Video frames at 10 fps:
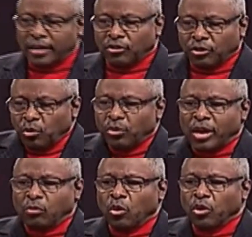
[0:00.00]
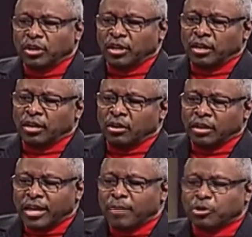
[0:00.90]
threw that word in there at
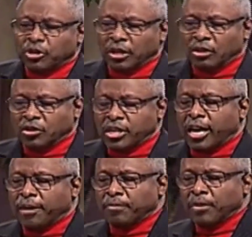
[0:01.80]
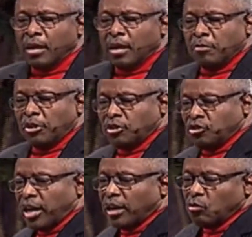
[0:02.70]
that particular time. But the
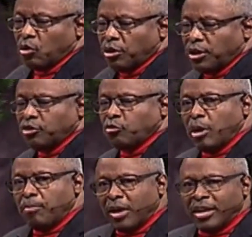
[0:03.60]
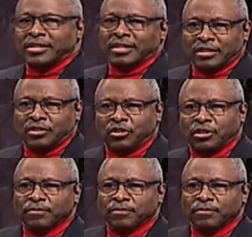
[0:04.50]
second word is repentance.